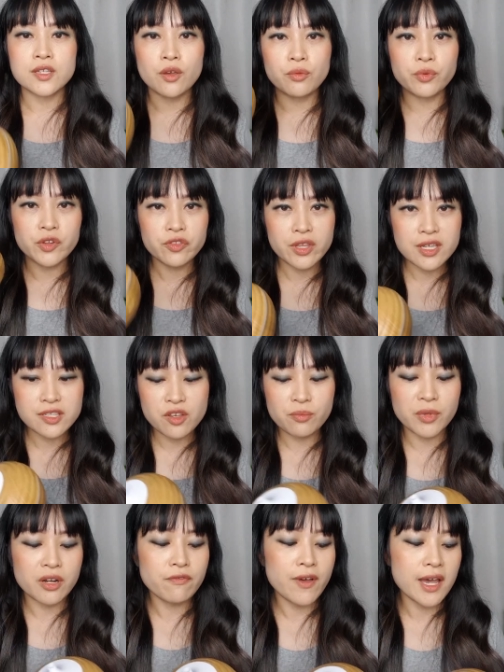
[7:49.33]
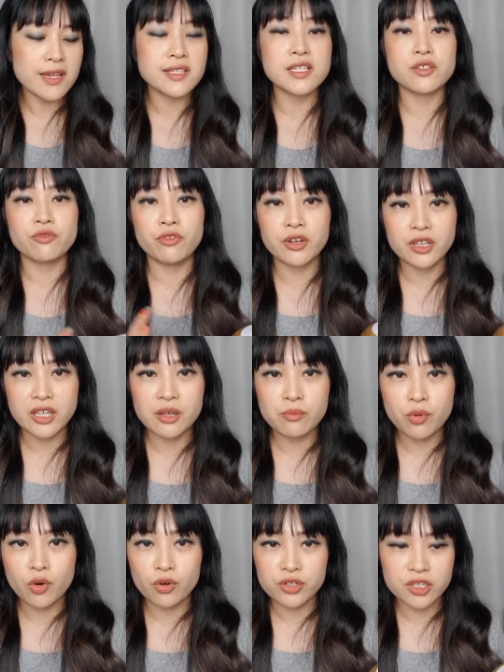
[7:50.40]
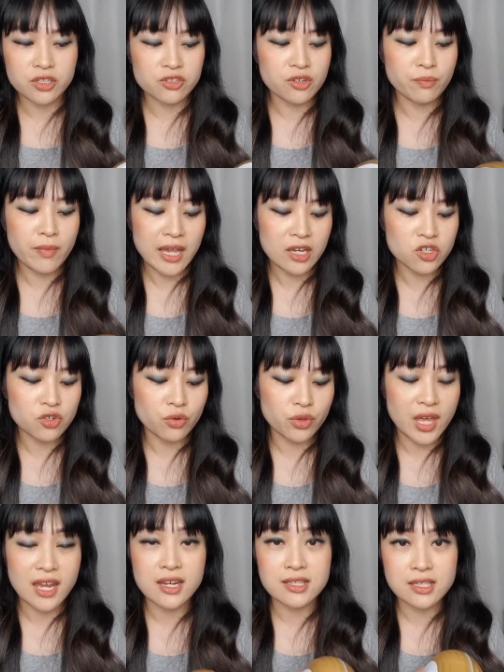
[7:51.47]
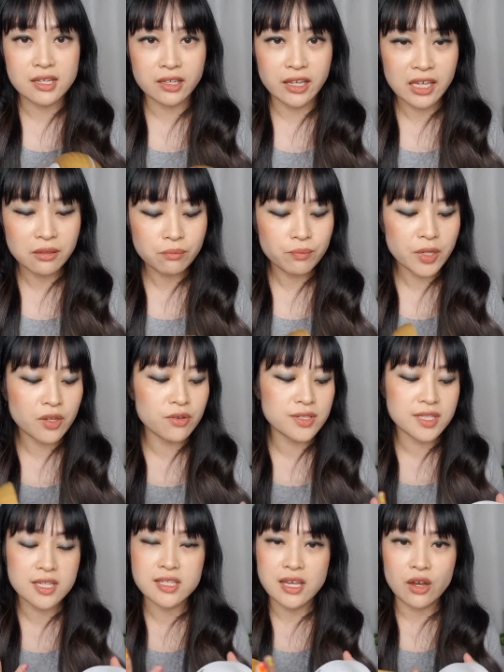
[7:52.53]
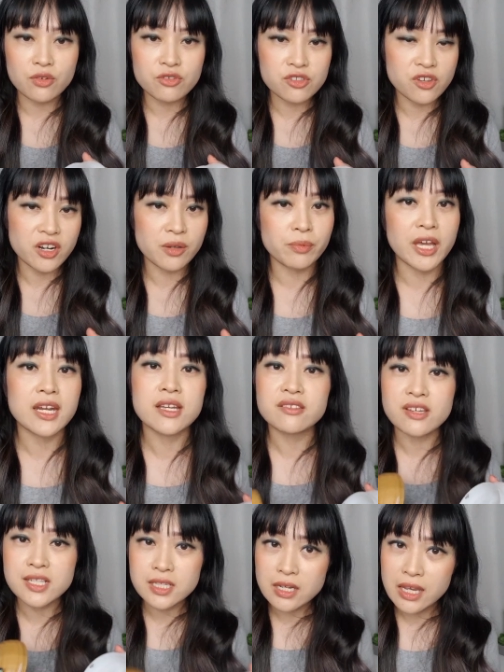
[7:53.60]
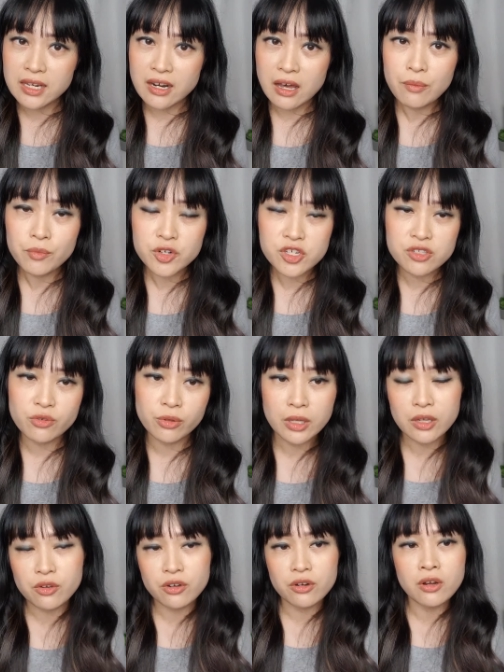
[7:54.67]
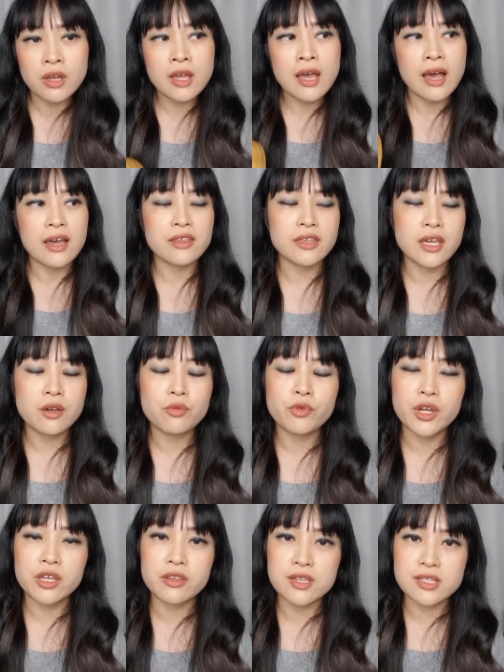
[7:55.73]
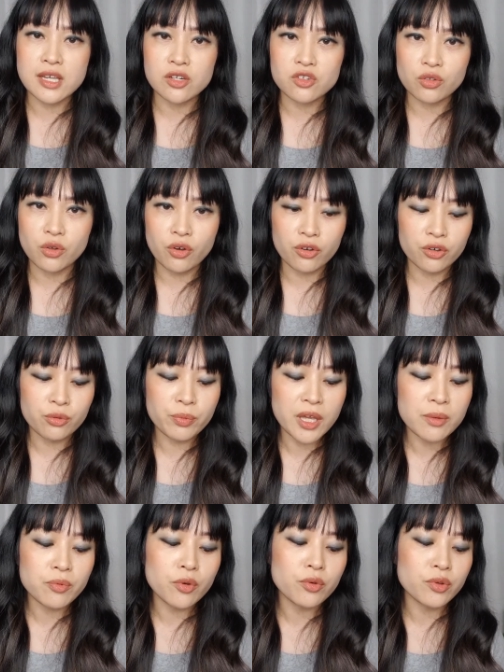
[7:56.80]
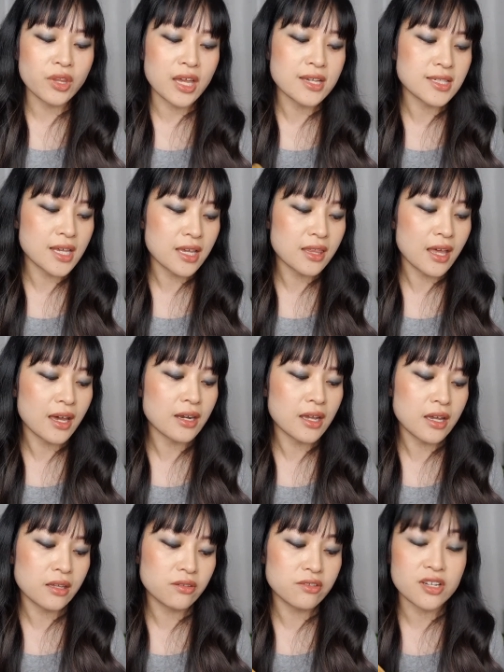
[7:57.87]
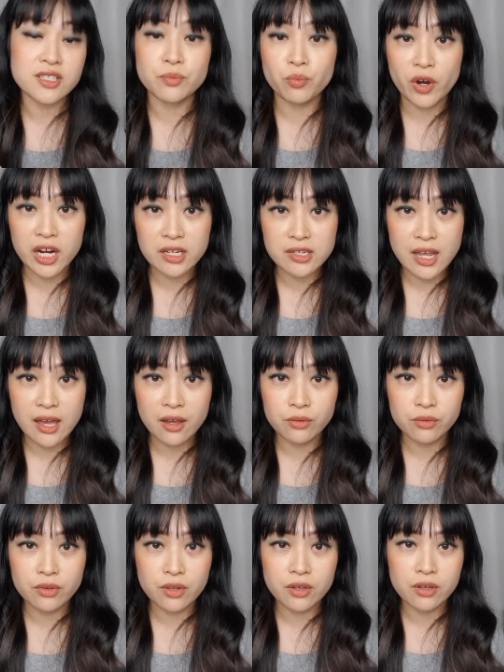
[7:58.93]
So with these humidifiers, it's really important to make sure that it's clean, because this ultrasonic plate, it doesn't heat up, which is really good. I think with essential oil people, they say that it doesn't break down